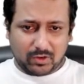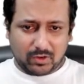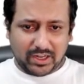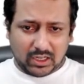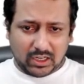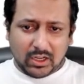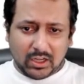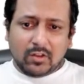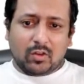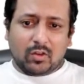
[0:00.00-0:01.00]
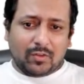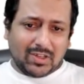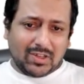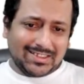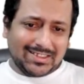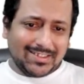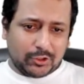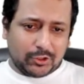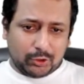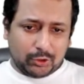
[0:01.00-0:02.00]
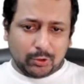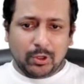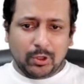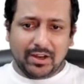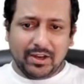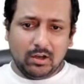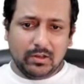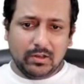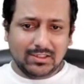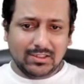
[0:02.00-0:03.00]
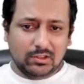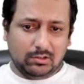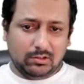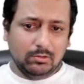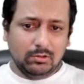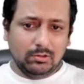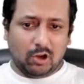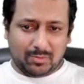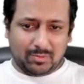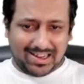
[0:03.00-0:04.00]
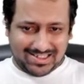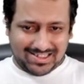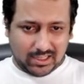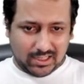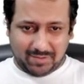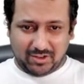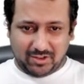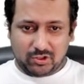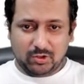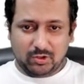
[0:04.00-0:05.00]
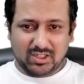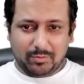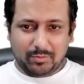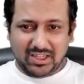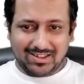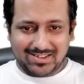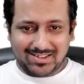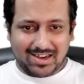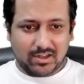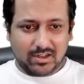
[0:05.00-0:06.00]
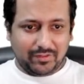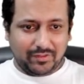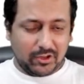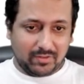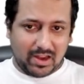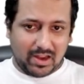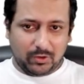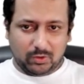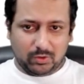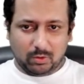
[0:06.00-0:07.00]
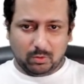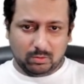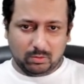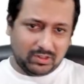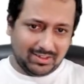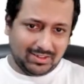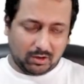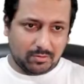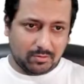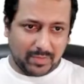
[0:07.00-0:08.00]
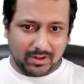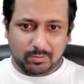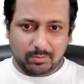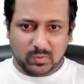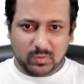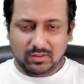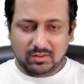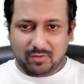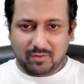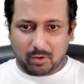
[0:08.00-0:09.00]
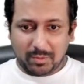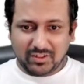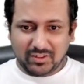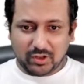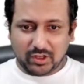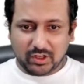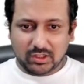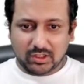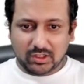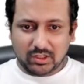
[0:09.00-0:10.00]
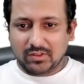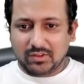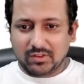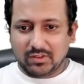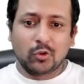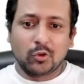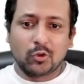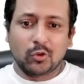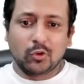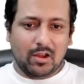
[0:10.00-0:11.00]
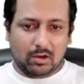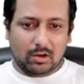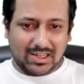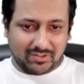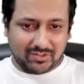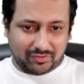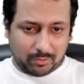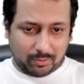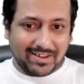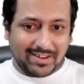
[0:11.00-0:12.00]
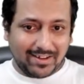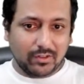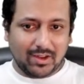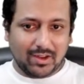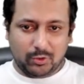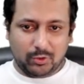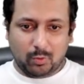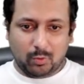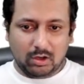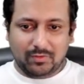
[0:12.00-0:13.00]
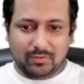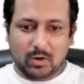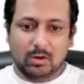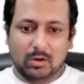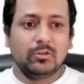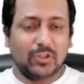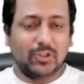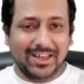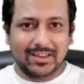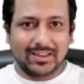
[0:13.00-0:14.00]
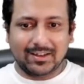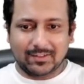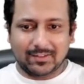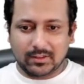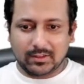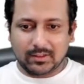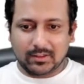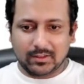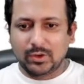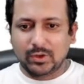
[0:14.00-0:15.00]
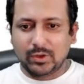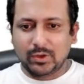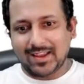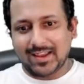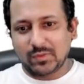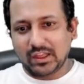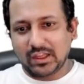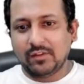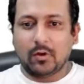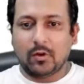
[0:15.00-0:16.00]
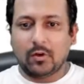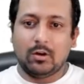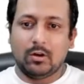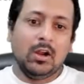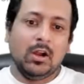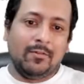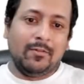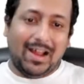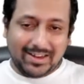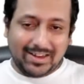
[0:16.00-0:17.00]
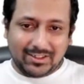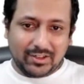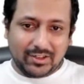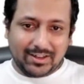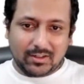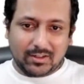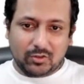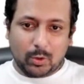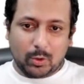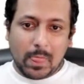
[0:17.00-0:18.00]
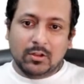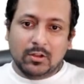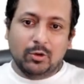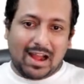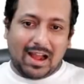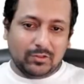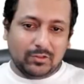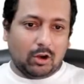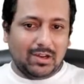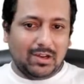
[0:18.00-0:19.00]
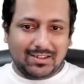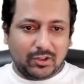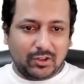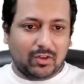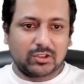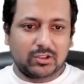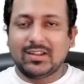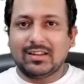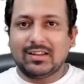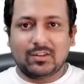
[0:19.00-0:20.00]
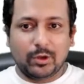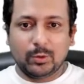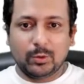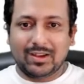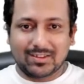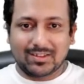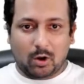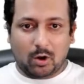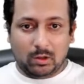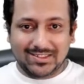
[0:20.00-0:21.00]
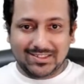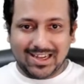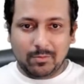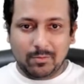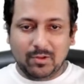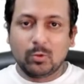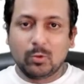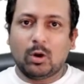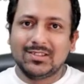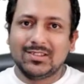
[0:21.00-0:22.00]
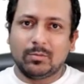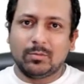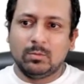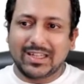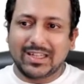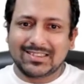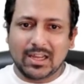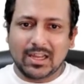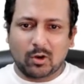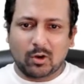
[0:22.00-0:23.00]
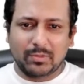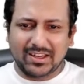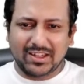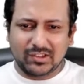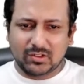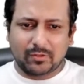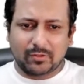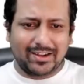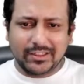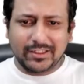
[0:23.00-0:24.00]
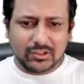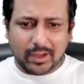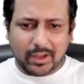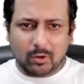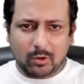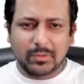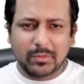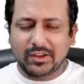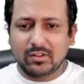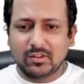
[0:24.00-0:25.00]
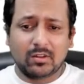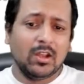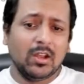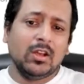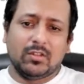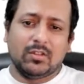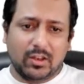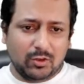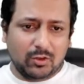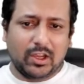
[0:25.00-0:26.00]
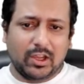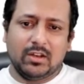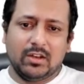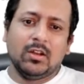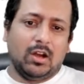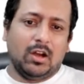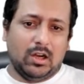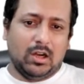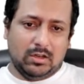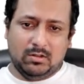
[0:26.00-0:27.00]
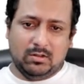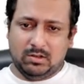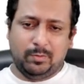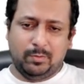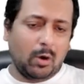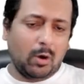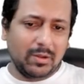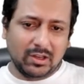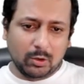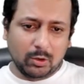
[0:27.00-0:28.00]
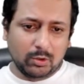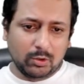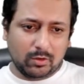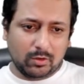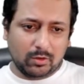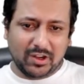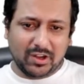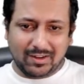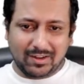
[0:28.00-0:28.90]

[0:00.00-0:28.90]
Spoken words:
right? So the first thing that you do here is to normalize the image using the mean and standard deviation values. So these are not made up, these come from ImageNet. And then you can apply all kinds of augmentations that you want for training dataset. And you need the same thing for validation dataset. So you have the normalization function that's going to exist all the time. If you want some test time augmentations or validation time augmentations, then you can probably include those augmentations